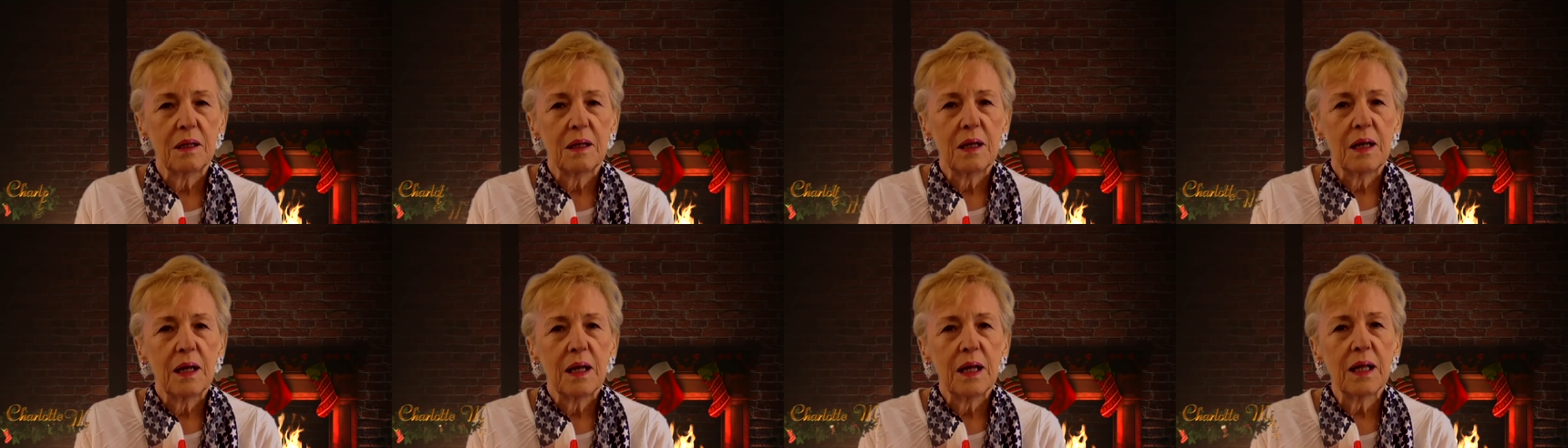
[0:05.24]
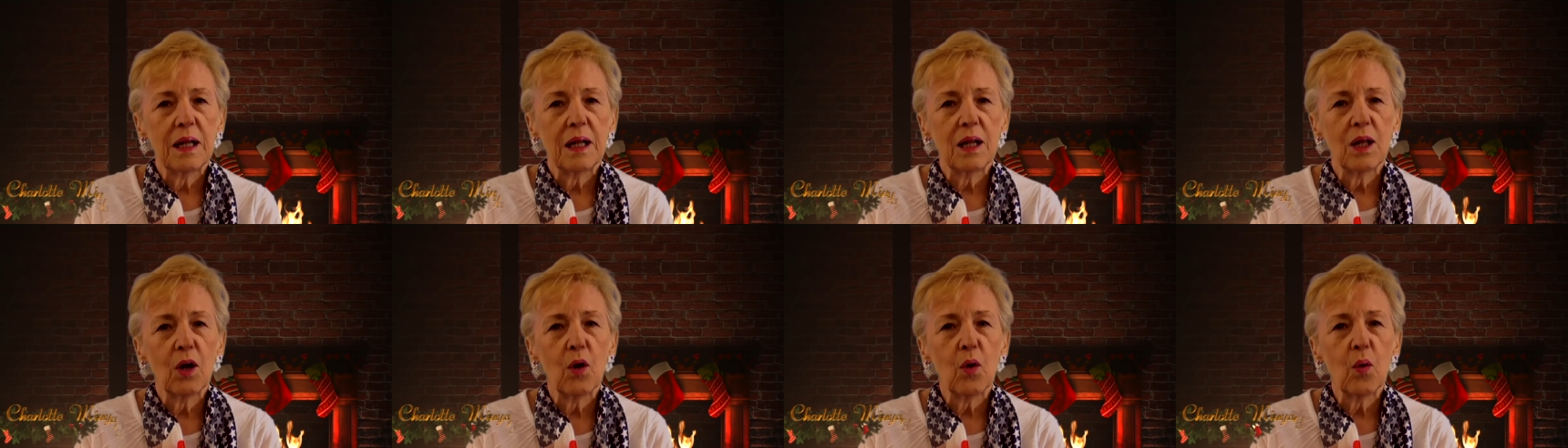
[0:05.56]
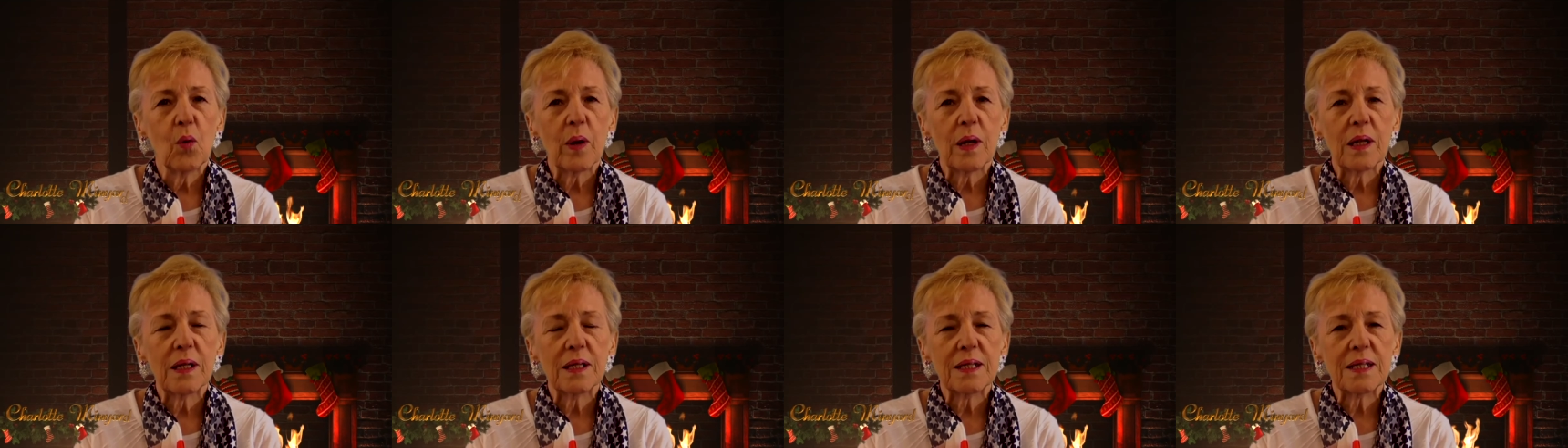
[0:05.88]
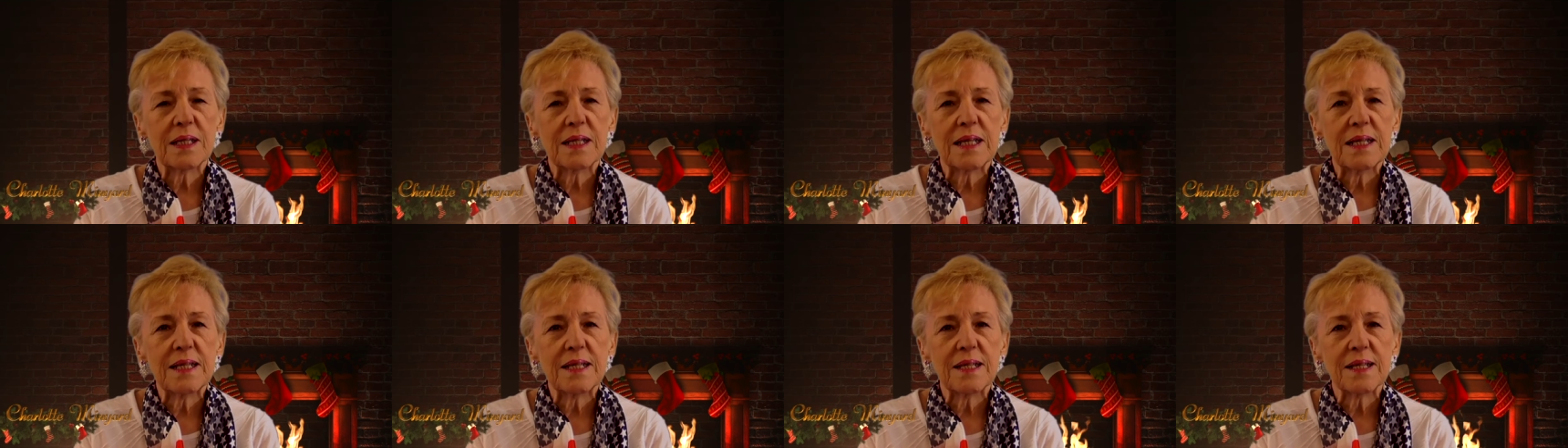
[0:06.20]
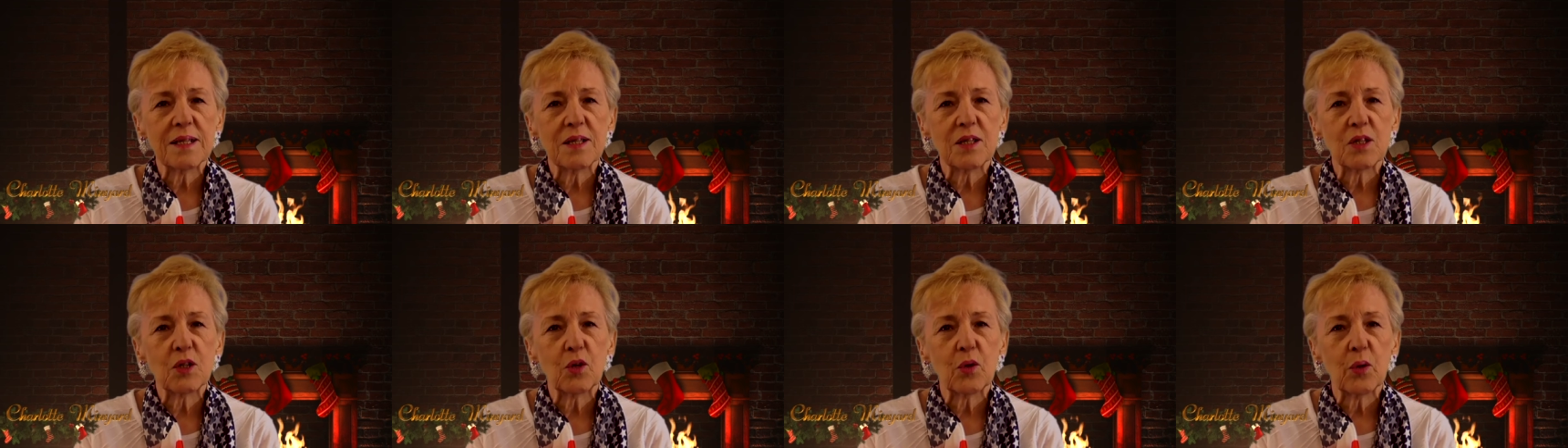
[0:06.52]
Hello and
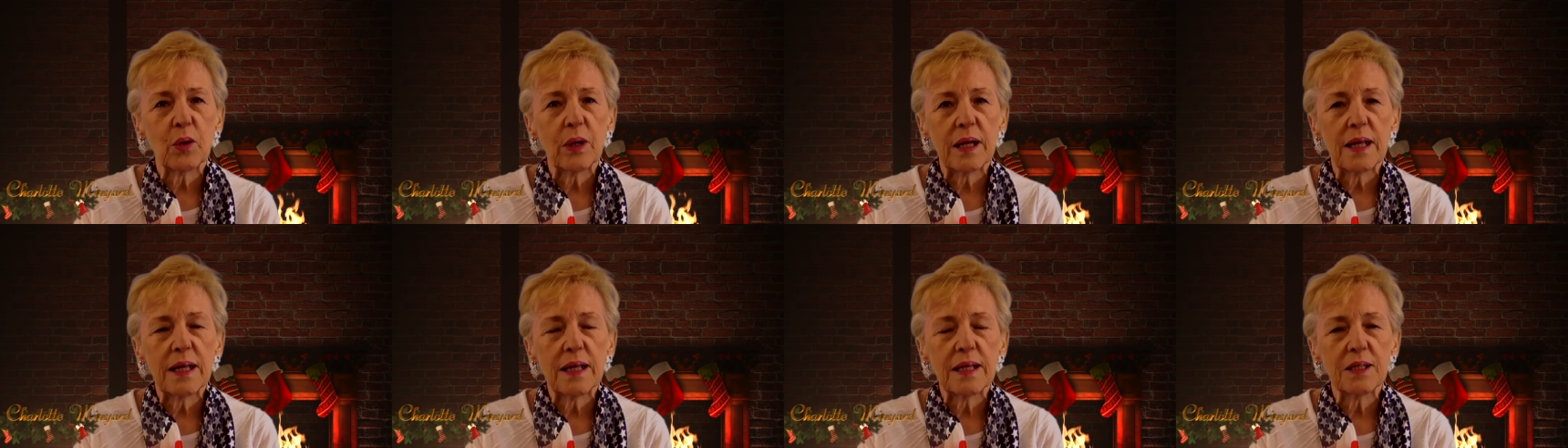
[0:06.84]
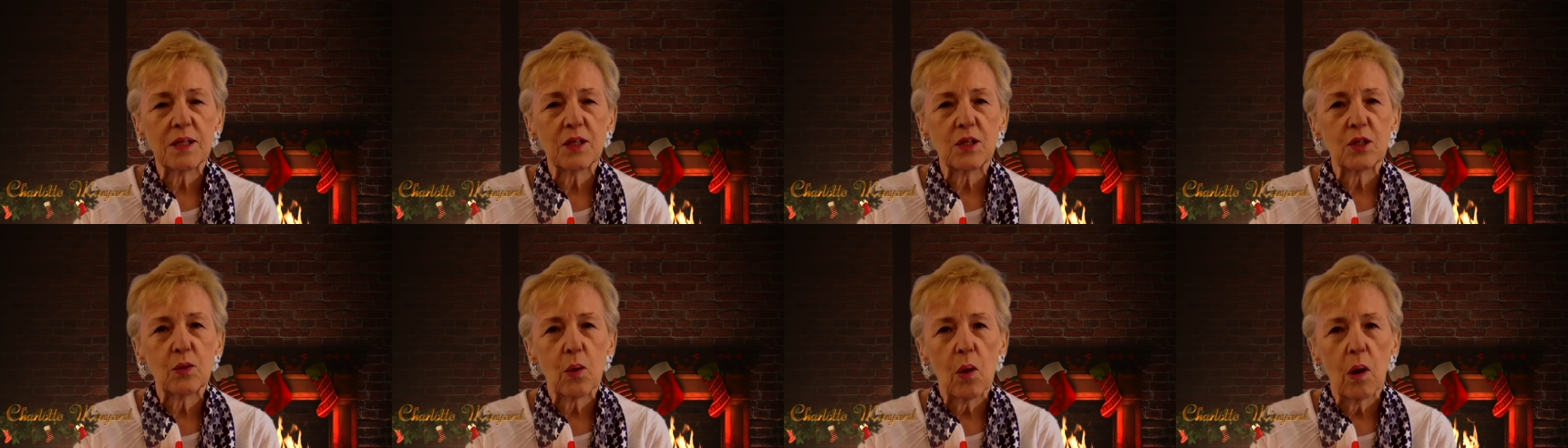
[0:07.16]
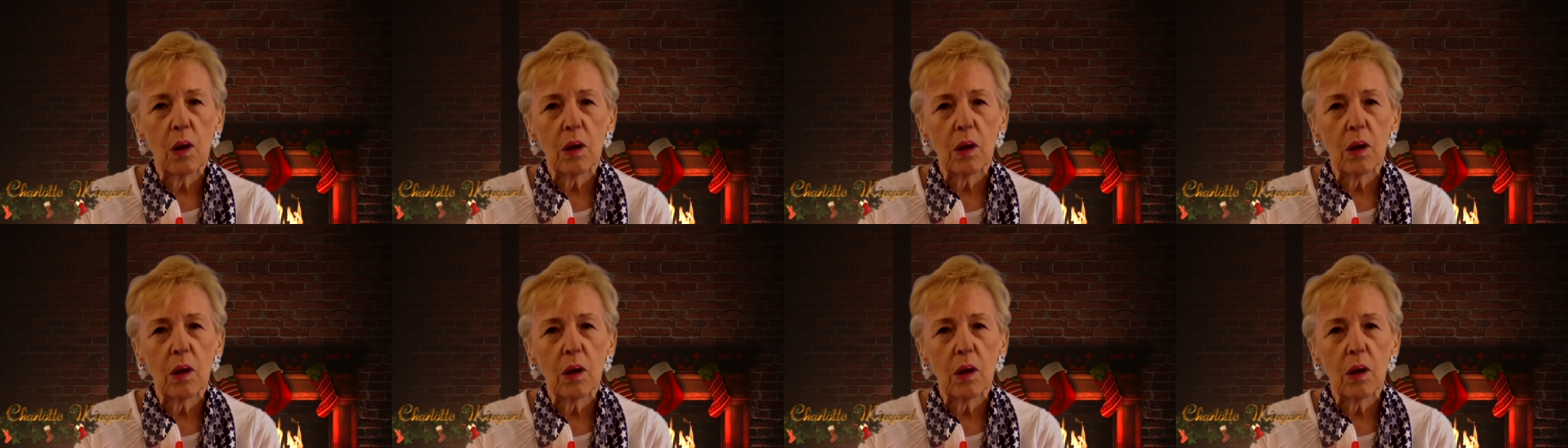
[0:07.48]
season's greetings to all